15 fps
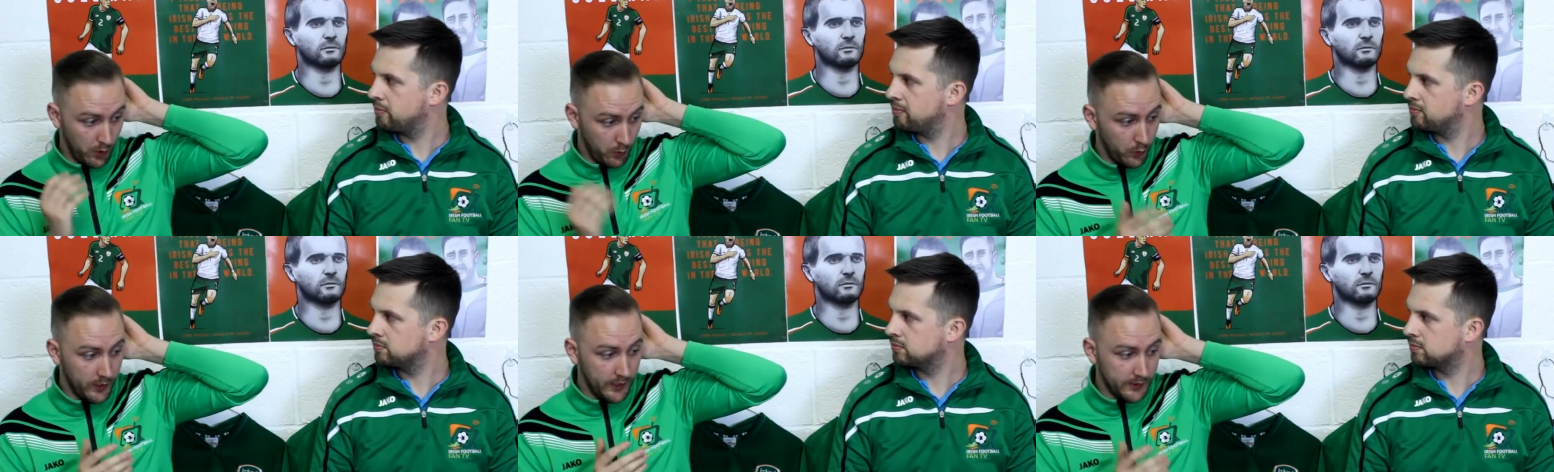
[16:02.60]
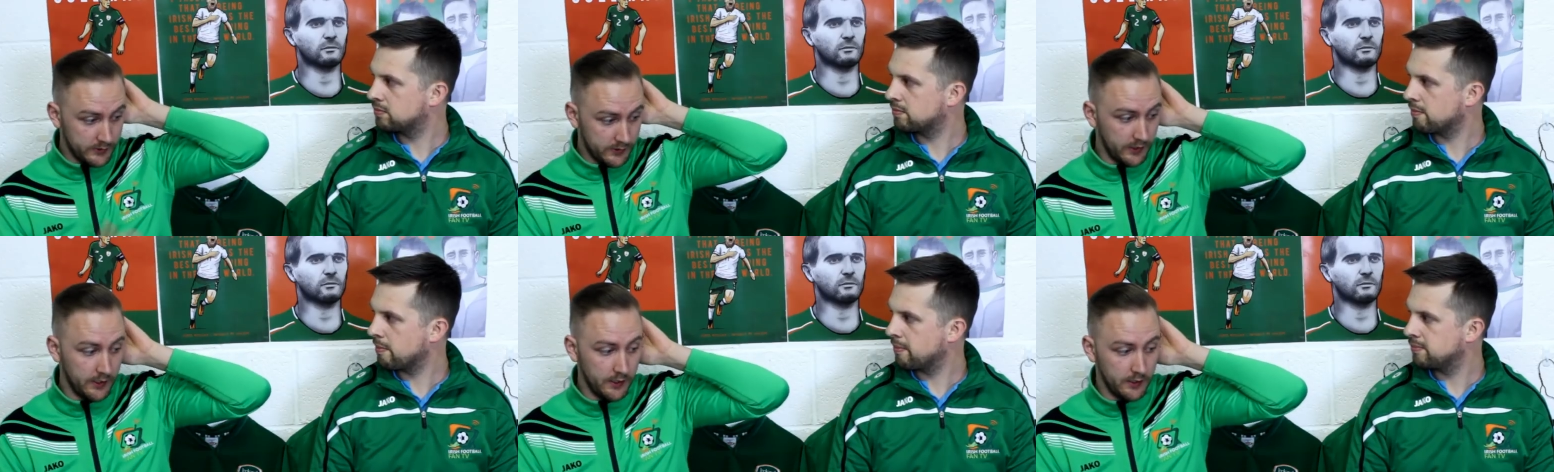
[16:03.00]
Speaker 1: what I would
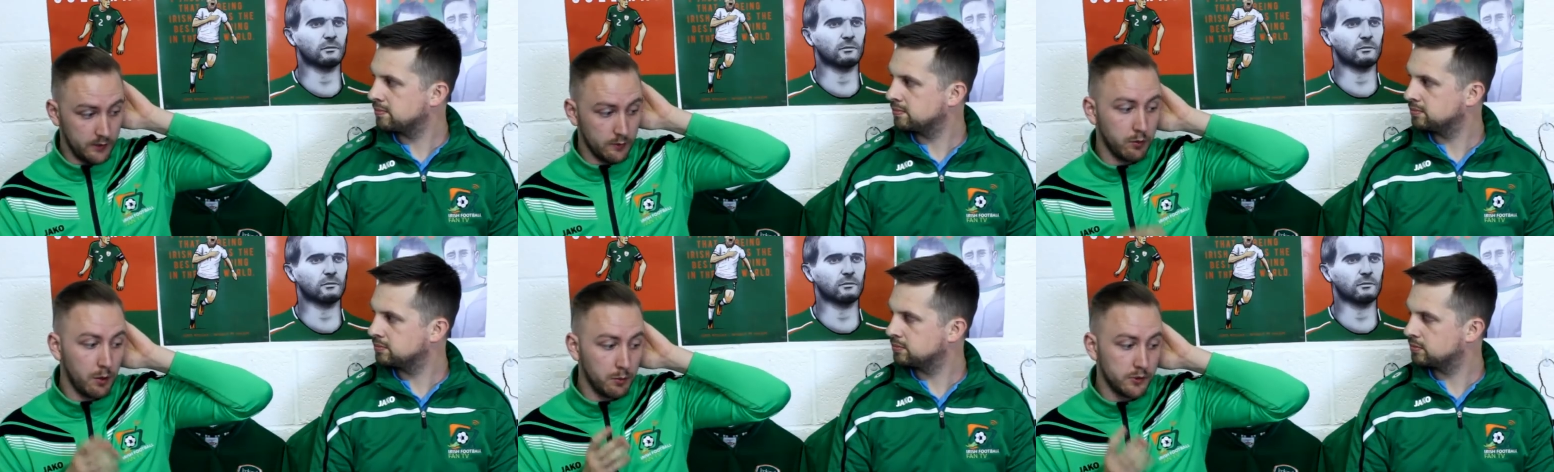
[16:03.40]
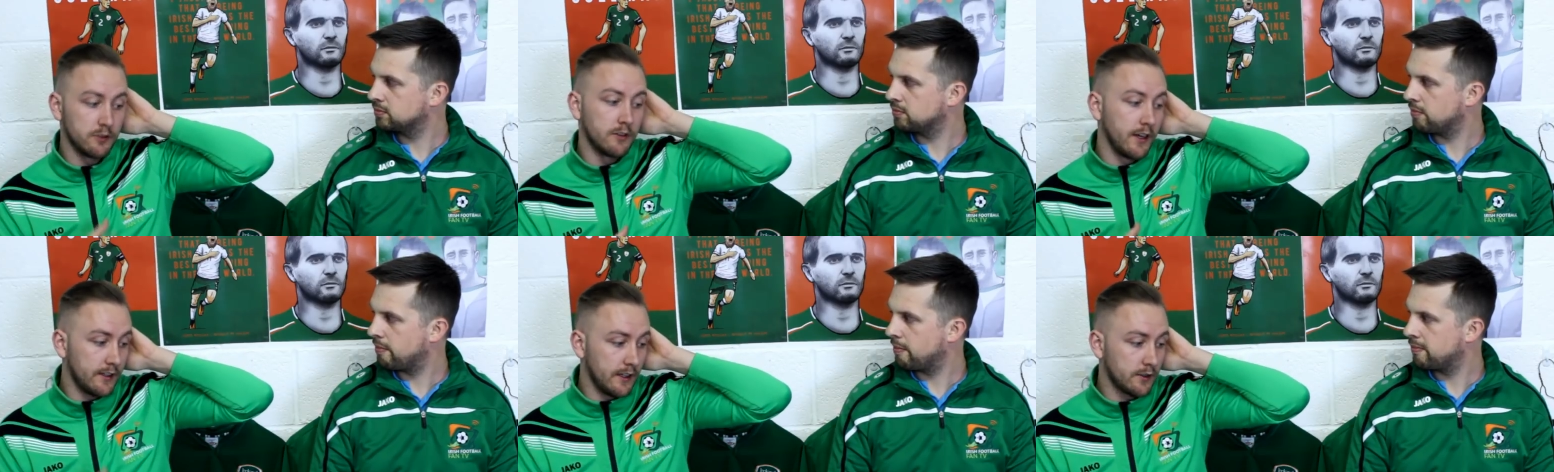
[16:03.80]
ask you is, what would you
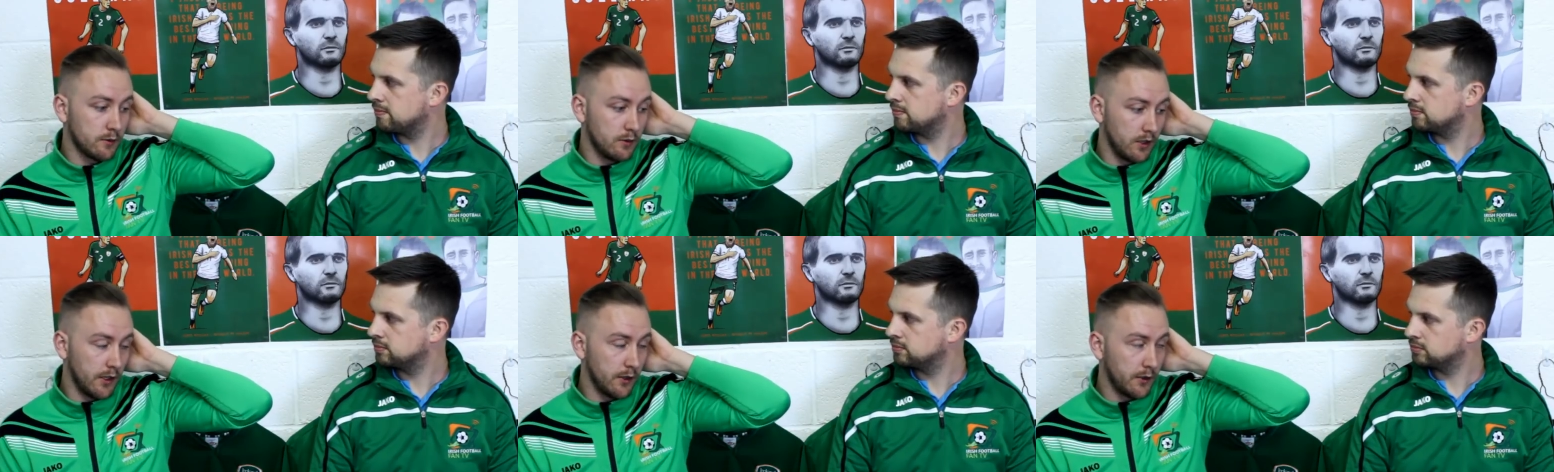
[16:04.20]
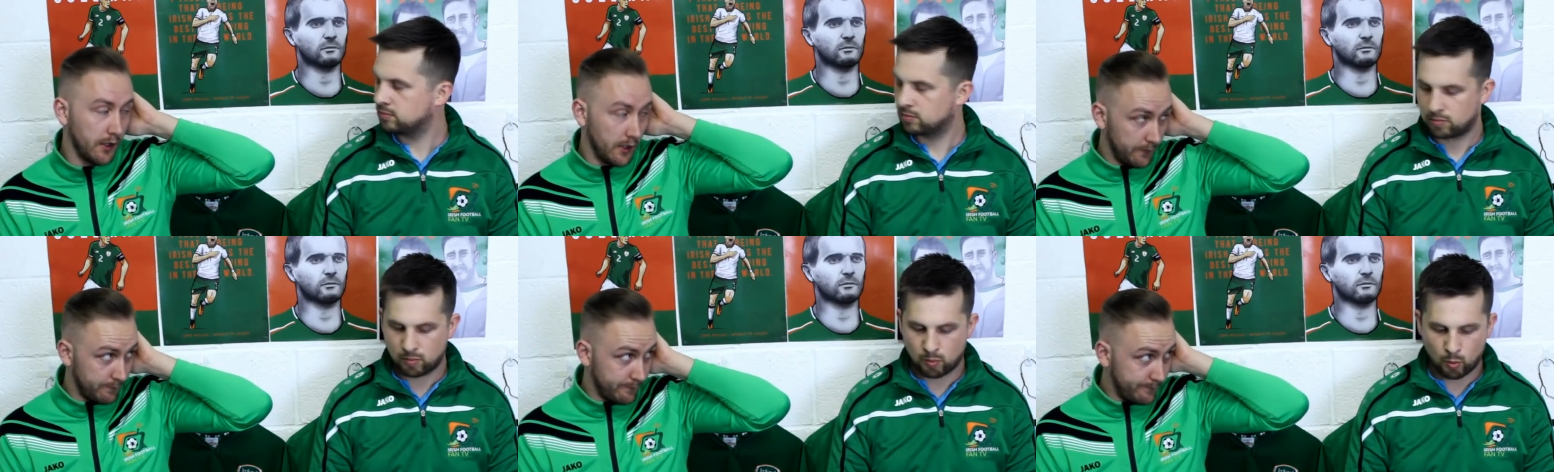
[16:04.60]
rate that squad out of
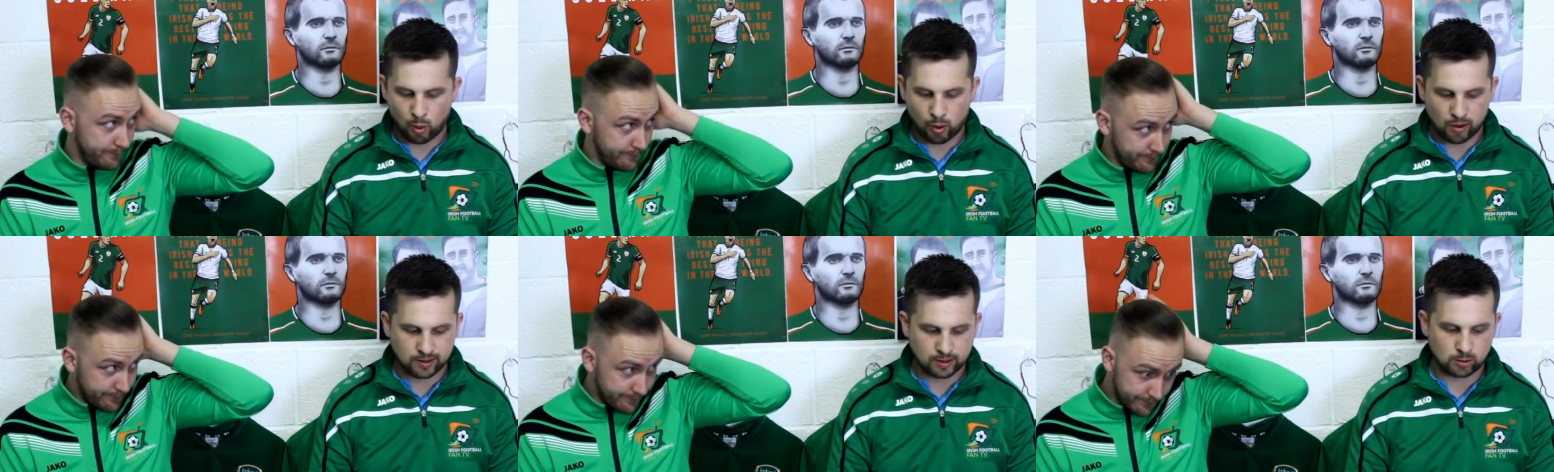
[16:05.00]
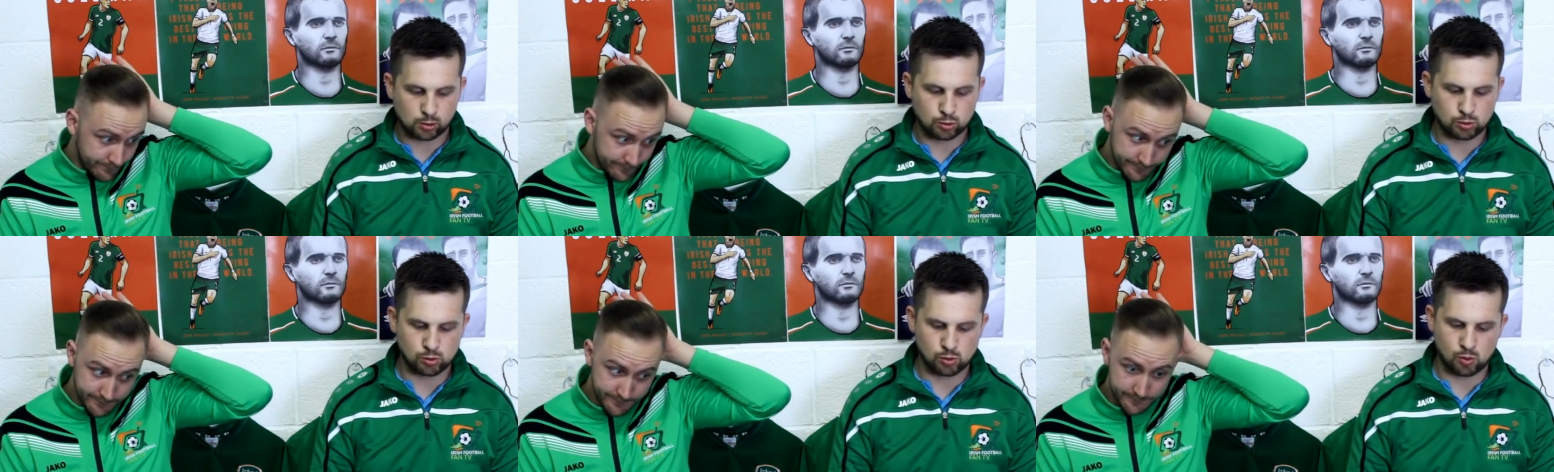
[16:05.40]
ten?
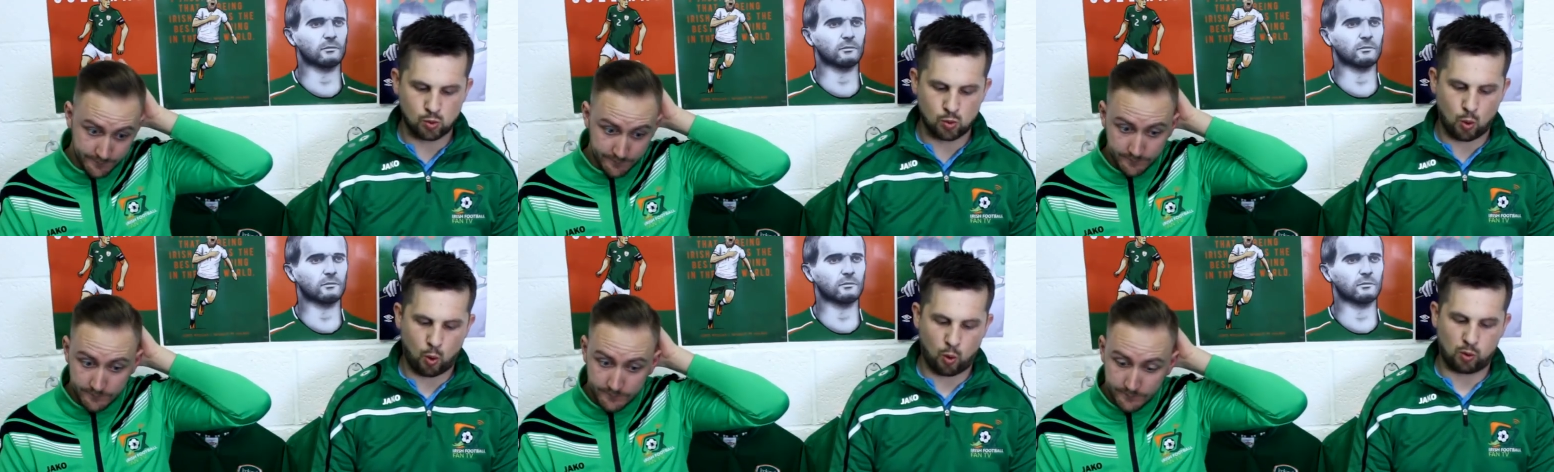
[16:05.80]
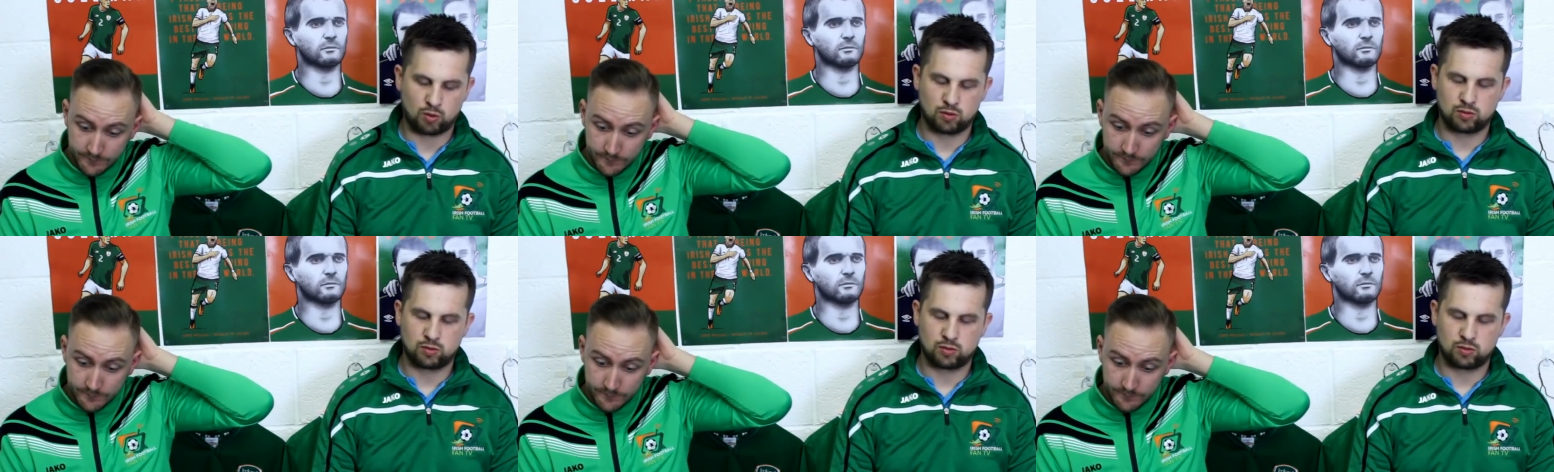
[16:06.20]
Ooh.